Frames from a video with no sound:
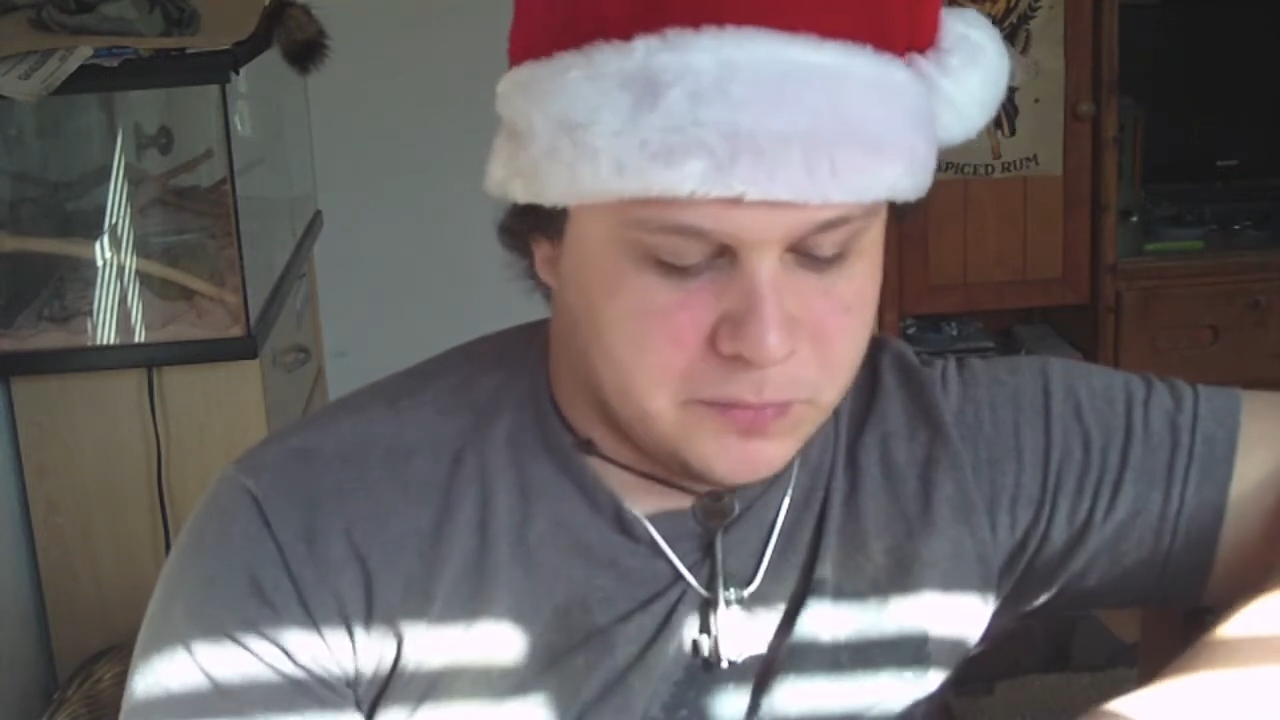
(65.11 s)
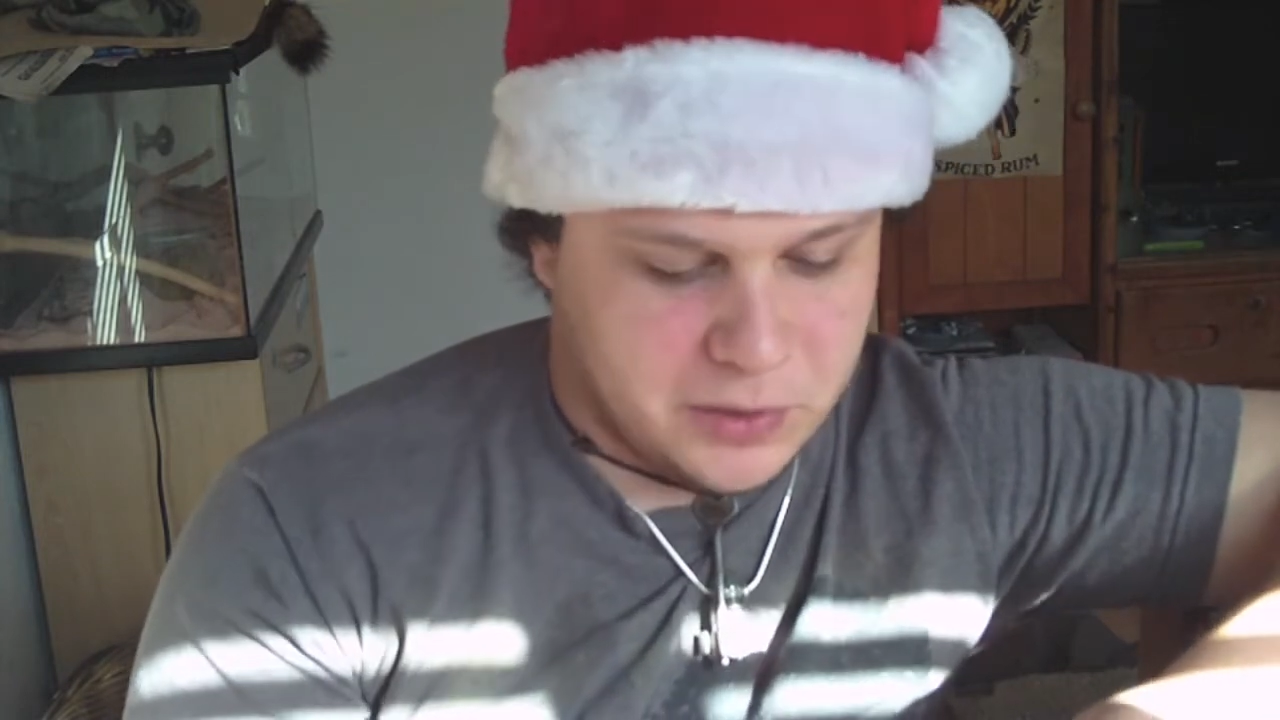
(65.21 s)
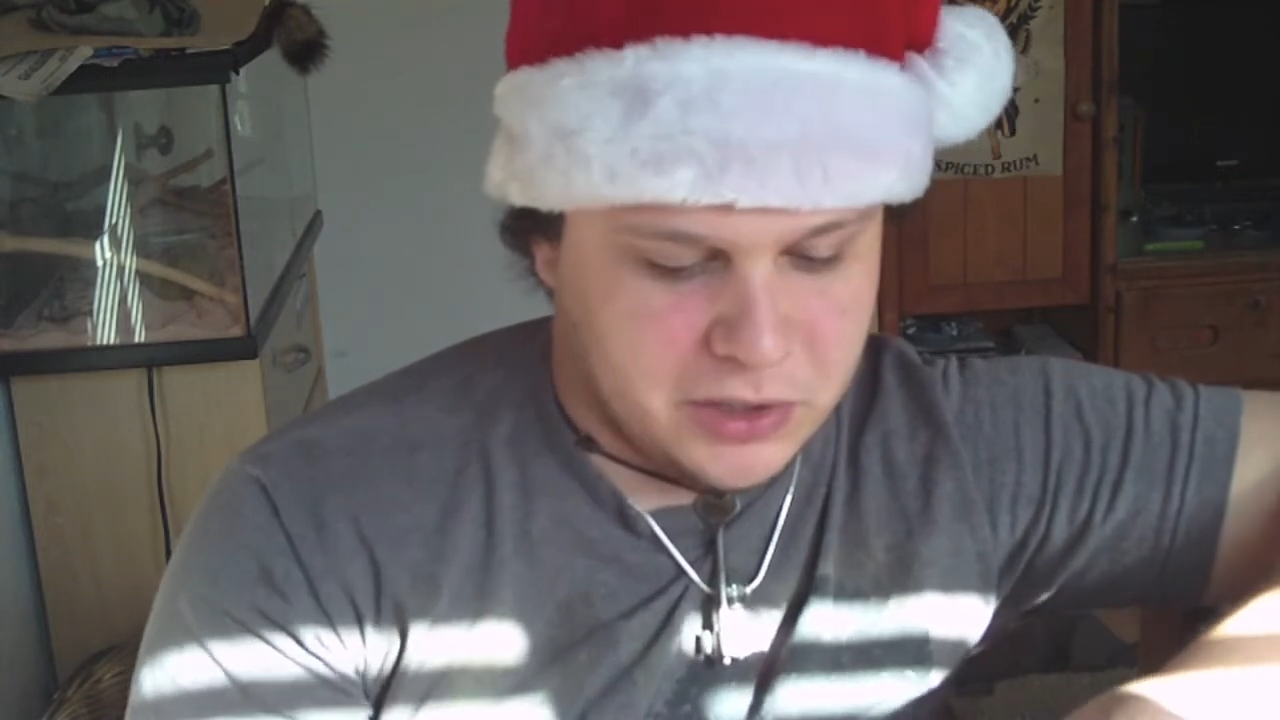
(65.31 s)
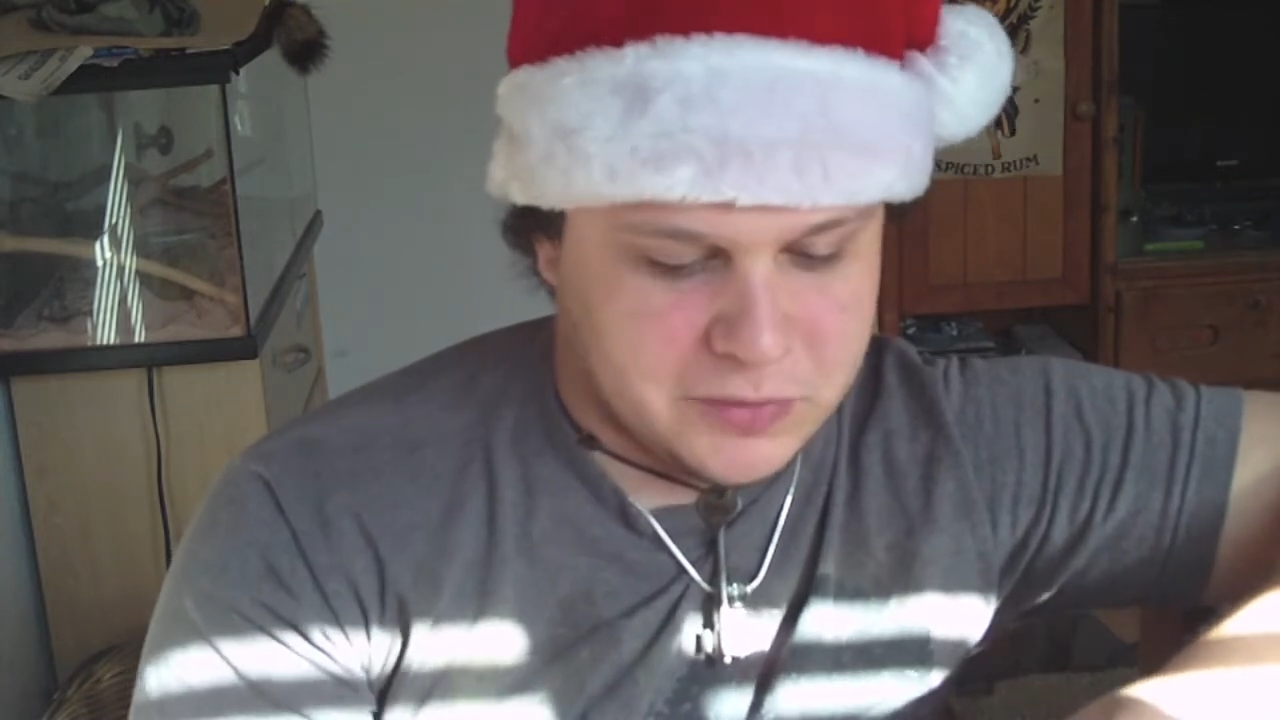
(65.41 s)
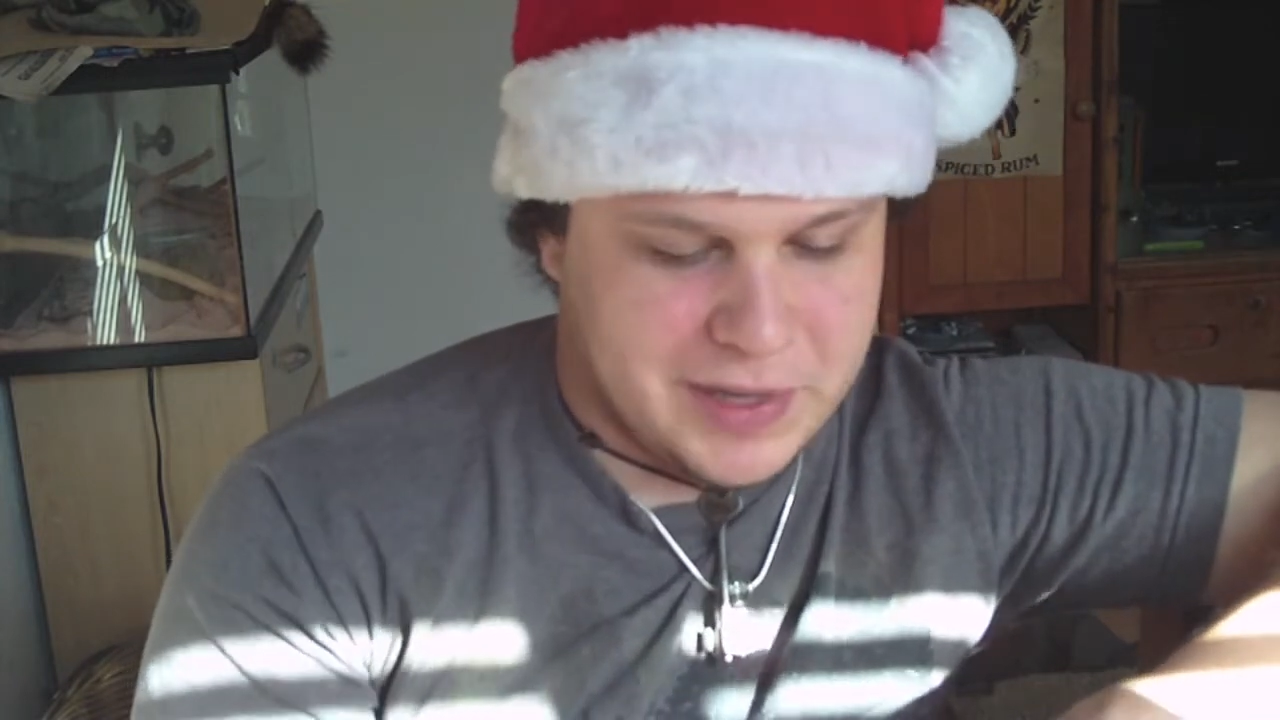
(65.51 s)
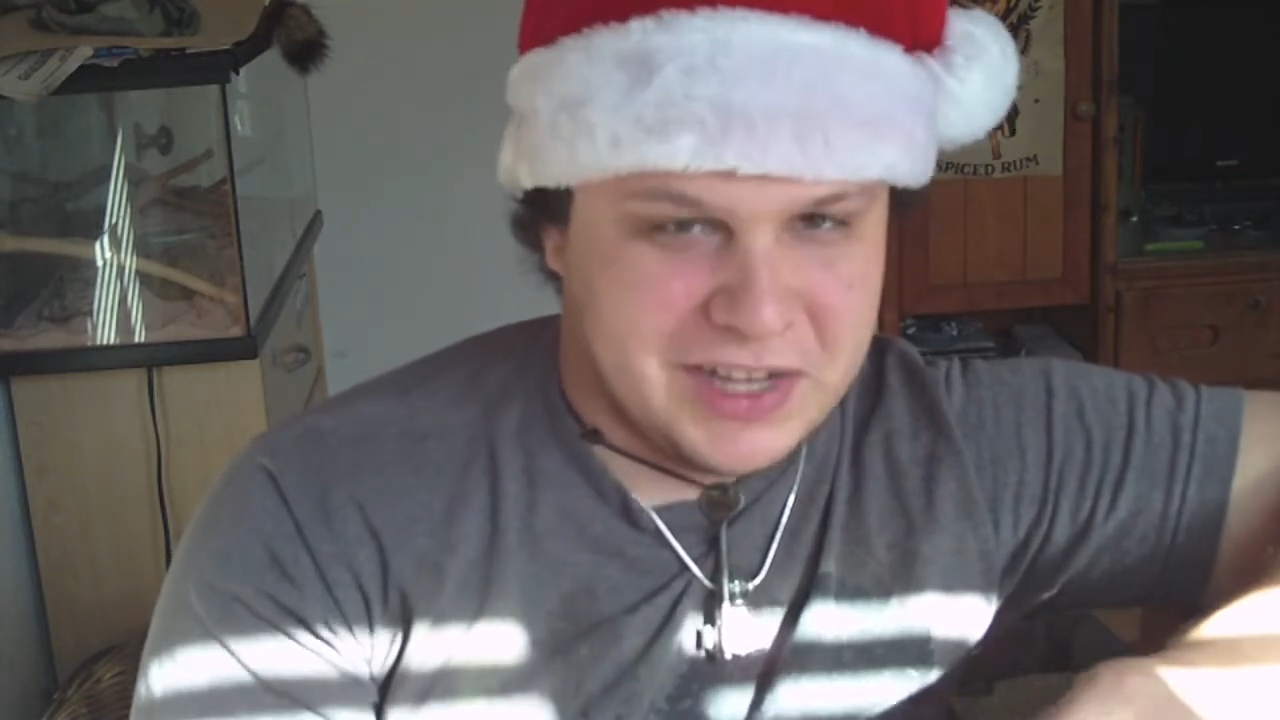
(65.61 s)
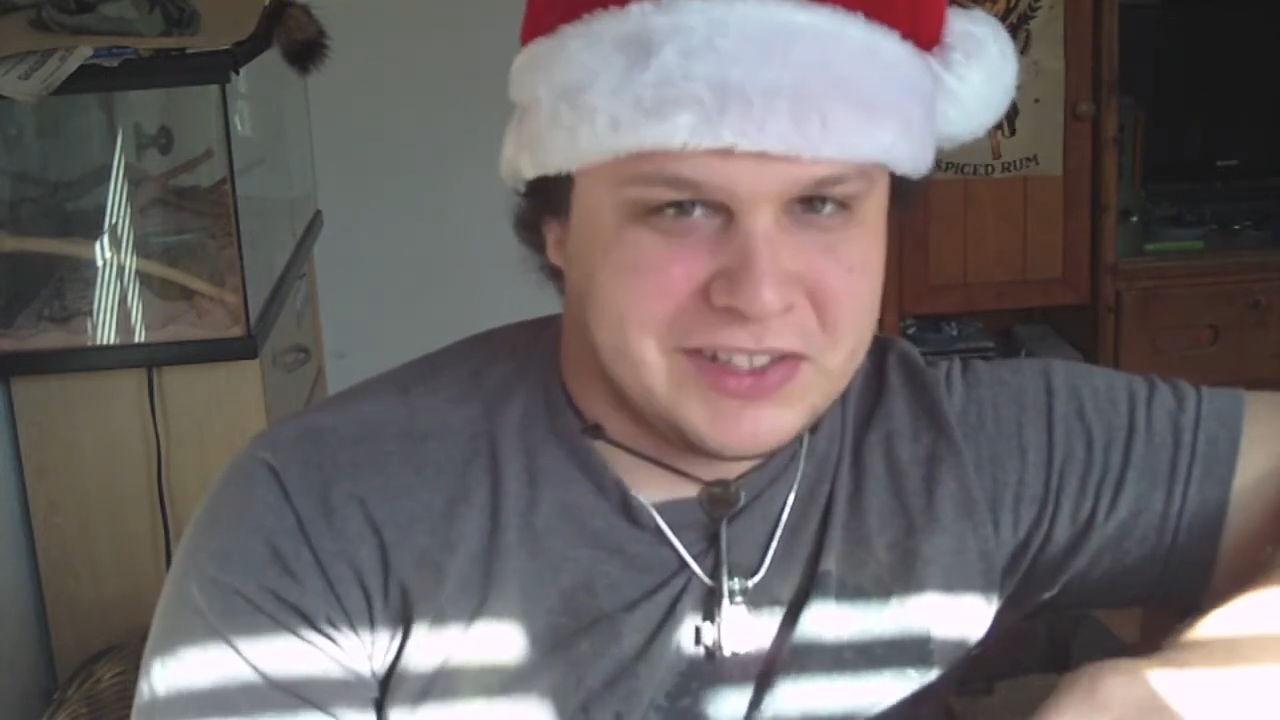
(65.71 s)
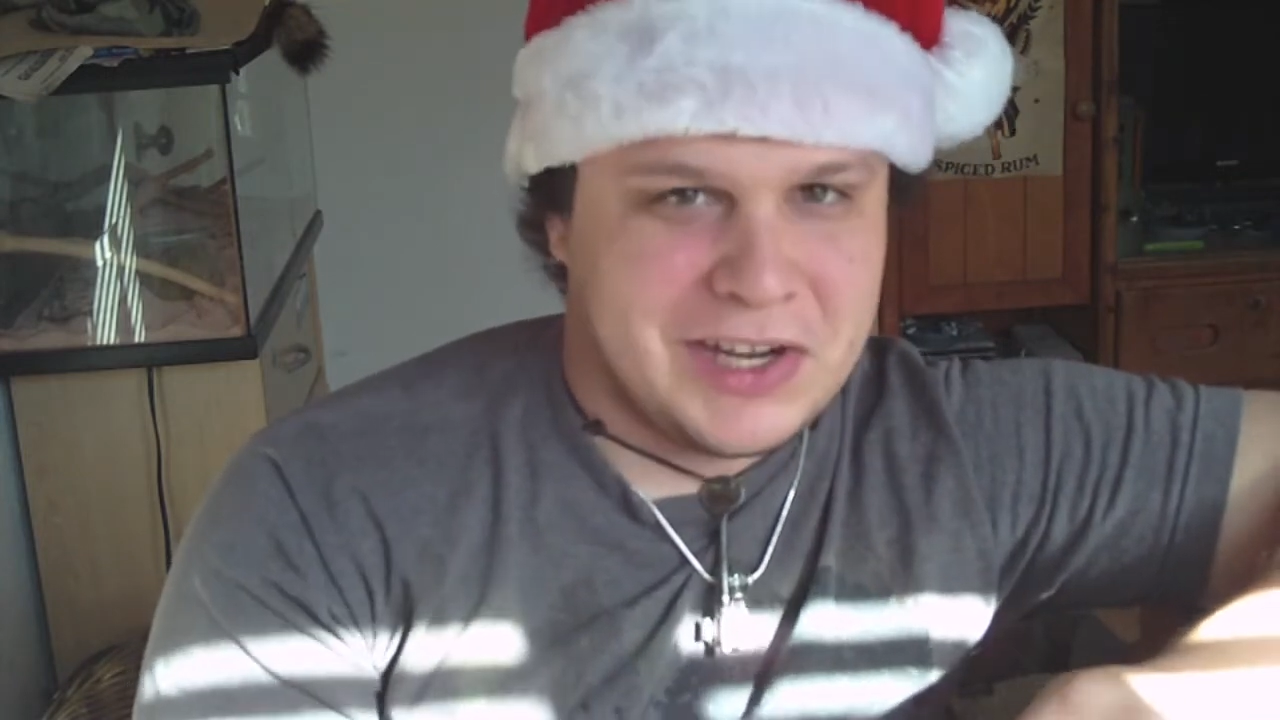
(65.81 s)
far back as